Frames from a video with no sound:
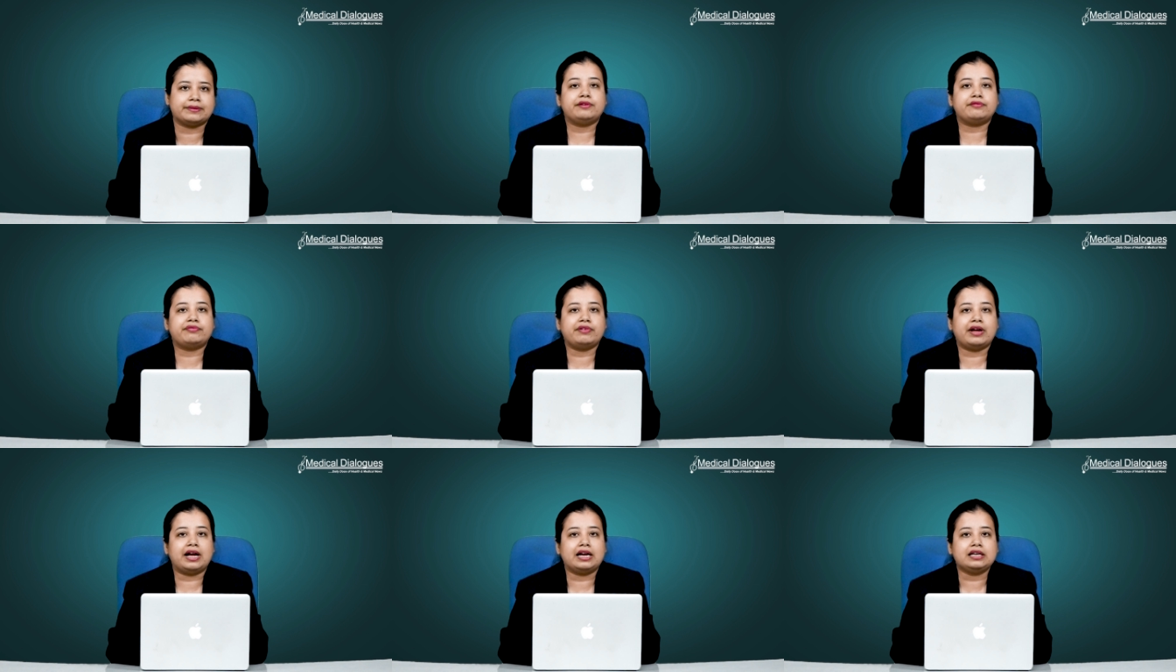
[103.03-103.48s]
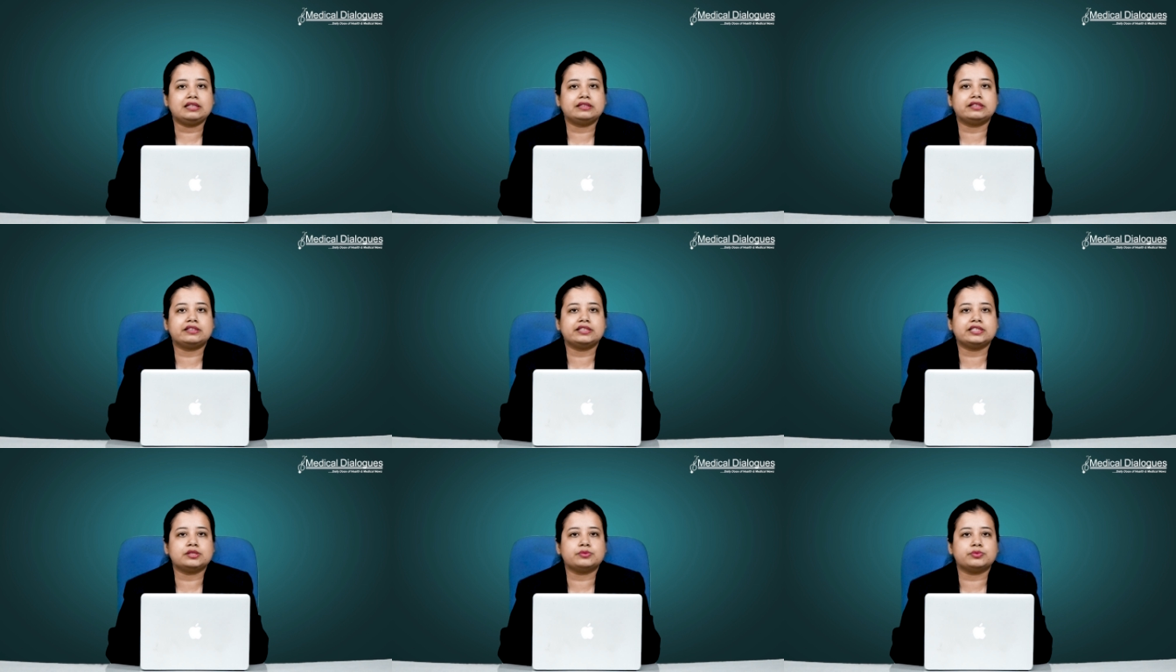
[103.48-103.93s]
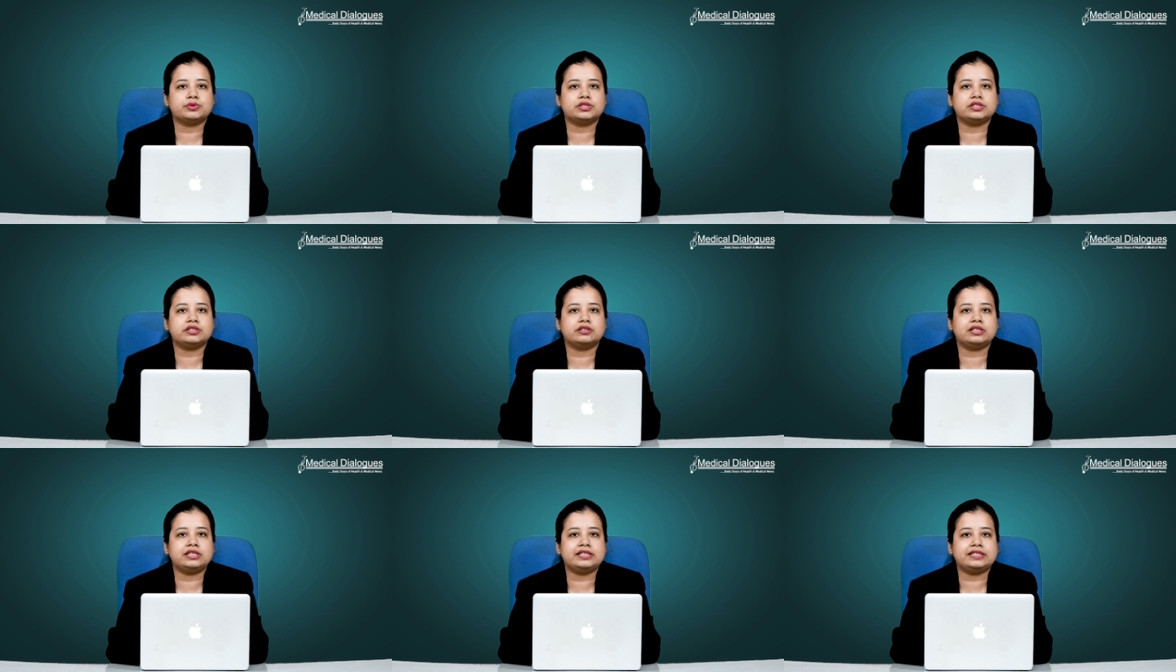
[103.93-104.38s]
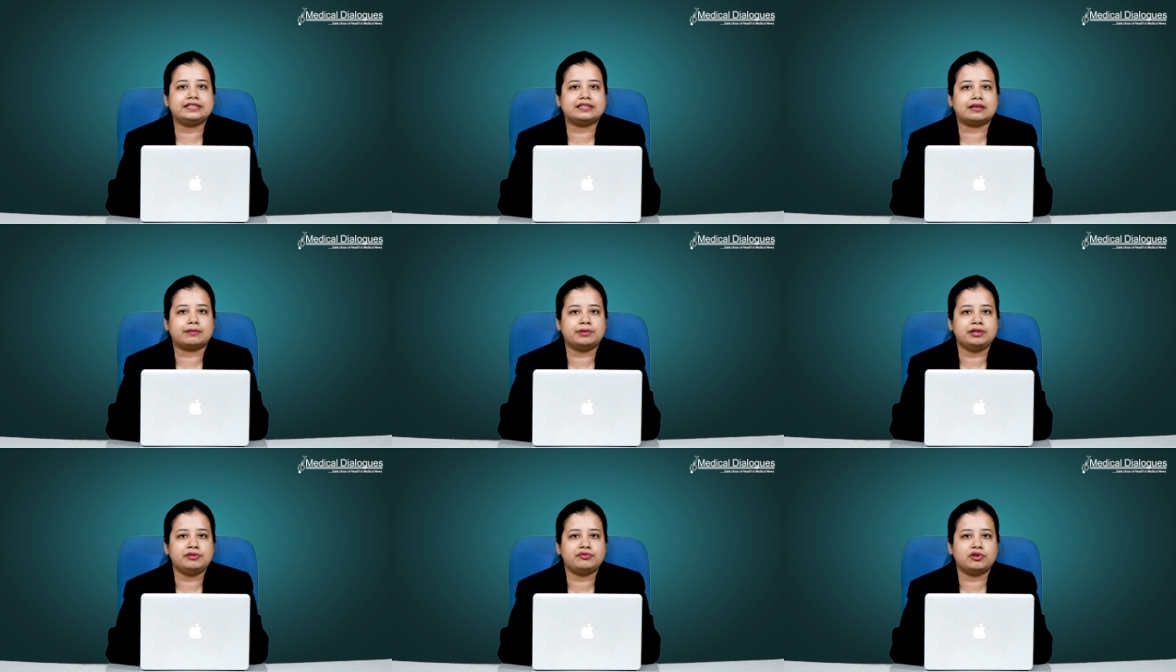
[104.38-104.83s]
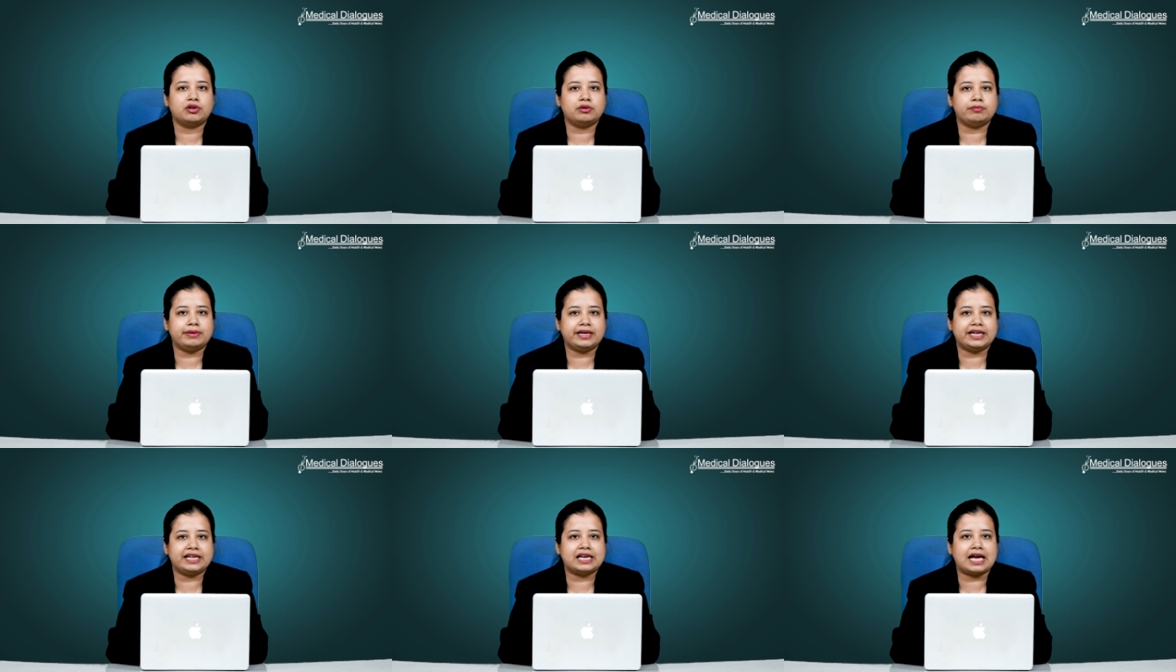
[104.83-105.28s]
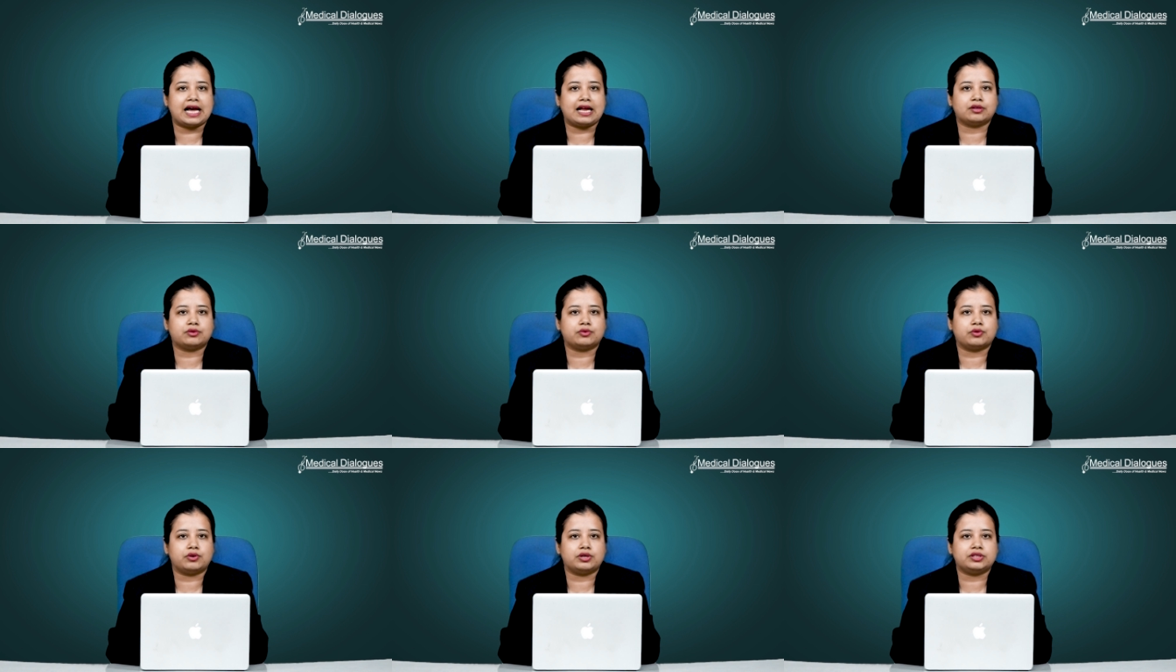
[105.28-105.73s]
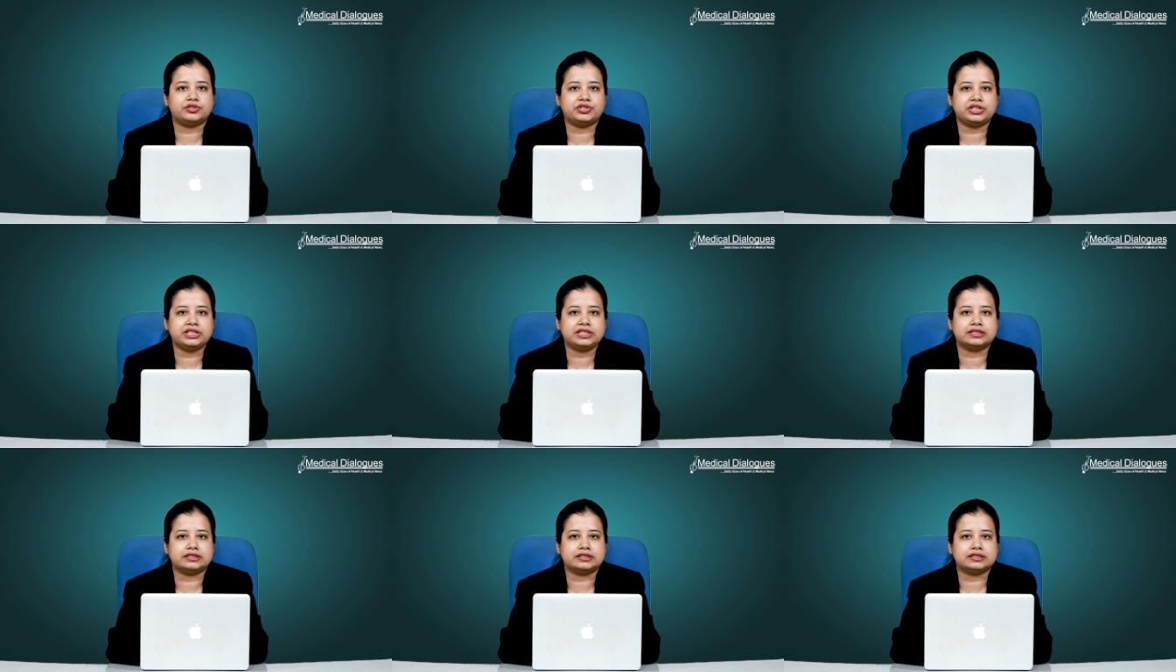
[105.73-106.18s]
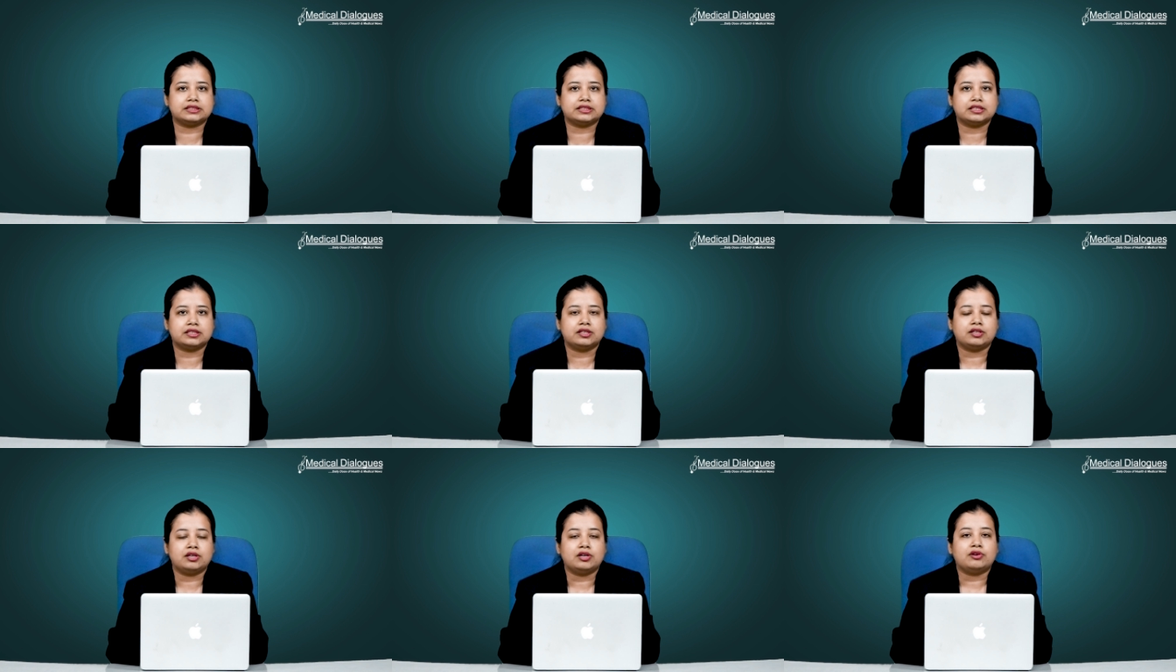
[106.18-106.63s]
In fact, the risk was nearly double for male alcohol drinkers.